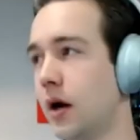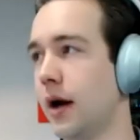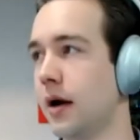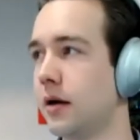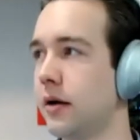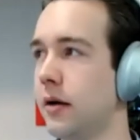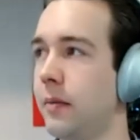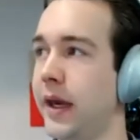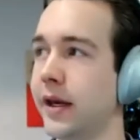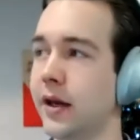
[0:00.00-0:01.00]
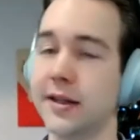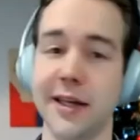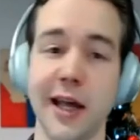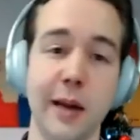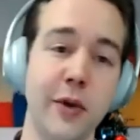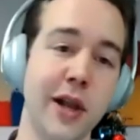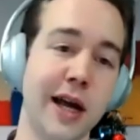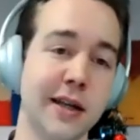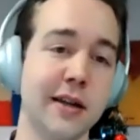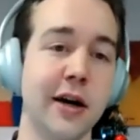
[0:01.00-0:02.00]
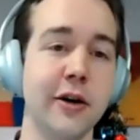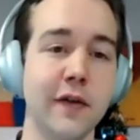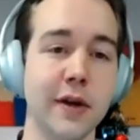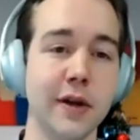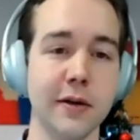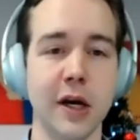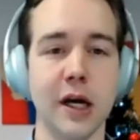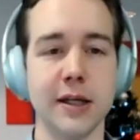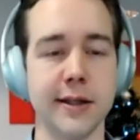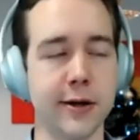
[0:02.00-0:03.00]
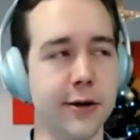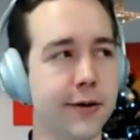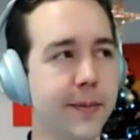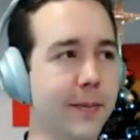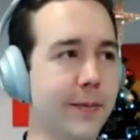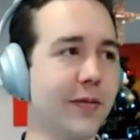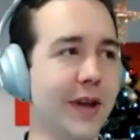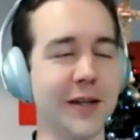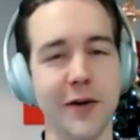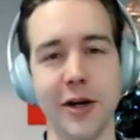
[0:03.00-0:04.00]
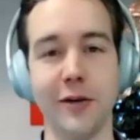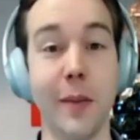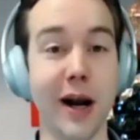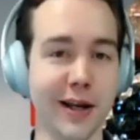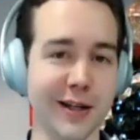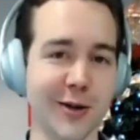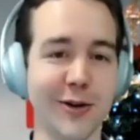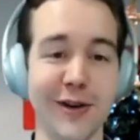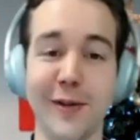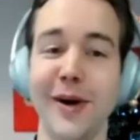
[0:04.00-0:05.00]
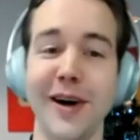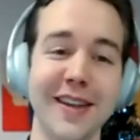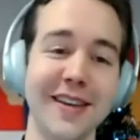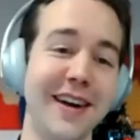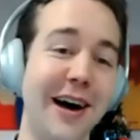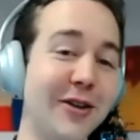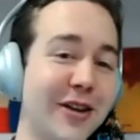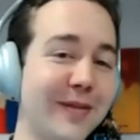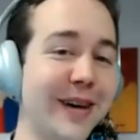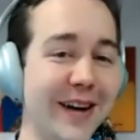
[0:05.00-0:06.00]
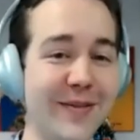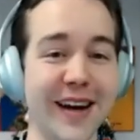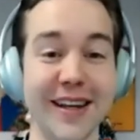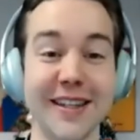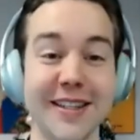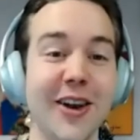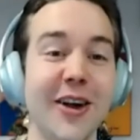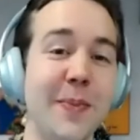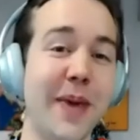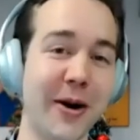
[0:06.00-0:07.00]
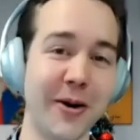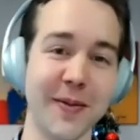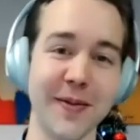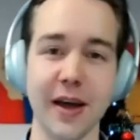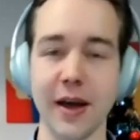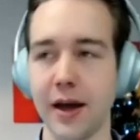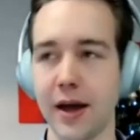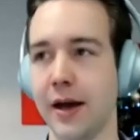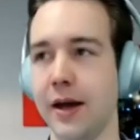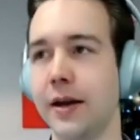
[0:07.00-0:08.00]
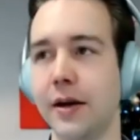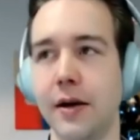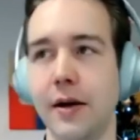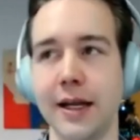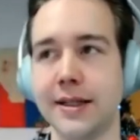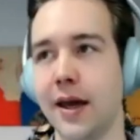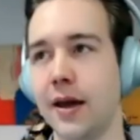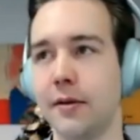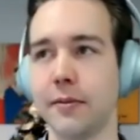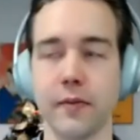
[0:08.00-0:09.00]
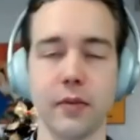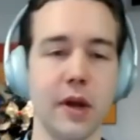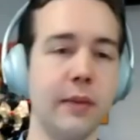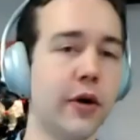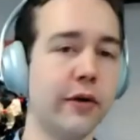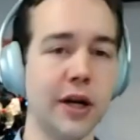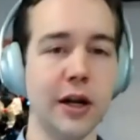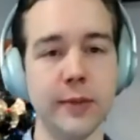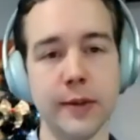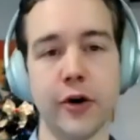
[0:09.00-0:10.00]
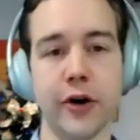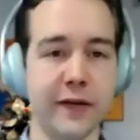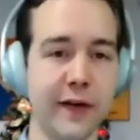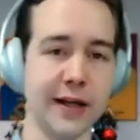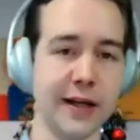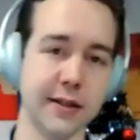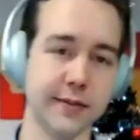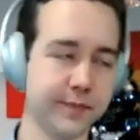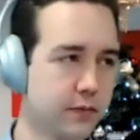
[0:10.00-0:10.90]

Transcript: and uh, making a sellable asset out of it. So as we know, money is good, but automated money is a lot better. Mm. And uh, let's say I'm already a little bit more advanced.